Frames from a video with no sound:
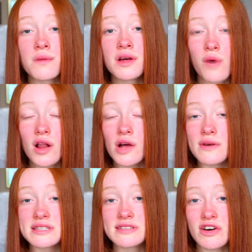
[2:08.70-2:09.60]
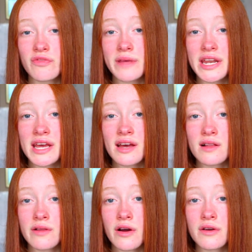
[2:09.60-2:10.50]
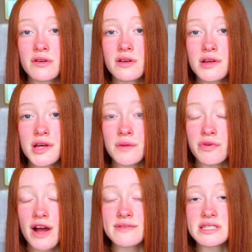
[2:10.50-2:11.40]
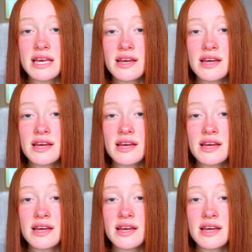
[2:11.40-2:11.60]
To wallow in self-pity, alone, in privacy.